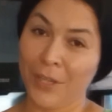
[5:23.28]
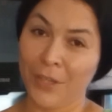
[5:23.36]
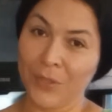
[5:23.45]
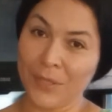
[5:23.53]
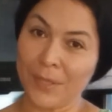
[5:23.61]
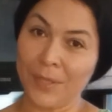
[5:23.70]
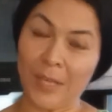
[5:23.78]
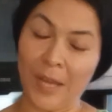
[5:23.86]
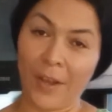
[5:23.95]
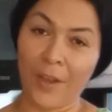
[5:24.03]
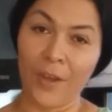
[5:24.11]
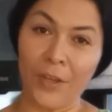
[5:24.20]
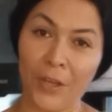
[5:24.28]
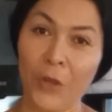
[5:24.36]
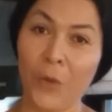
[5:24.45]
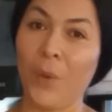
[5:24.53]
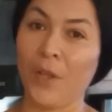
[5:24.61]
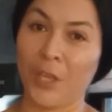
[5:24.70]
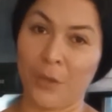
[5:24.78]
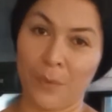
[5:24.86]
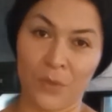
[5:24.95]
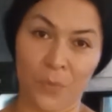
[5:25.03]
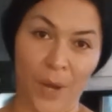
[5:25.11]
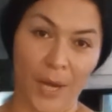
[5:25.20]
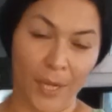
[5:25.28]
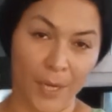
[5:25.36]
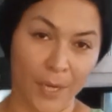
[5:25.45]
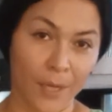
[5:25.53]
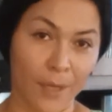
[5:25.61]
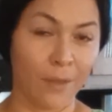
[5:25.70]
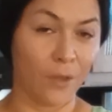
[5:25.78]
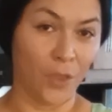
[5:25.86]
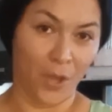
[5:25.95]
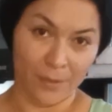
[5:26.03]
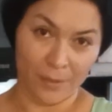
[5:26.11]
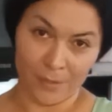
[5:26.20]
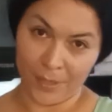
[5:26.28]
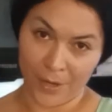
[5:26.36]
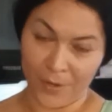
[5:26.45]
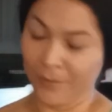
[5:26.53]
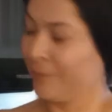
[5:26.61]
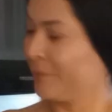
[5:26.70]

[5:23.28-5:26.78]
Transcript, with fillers: used to snack on it while he was writing the laws down.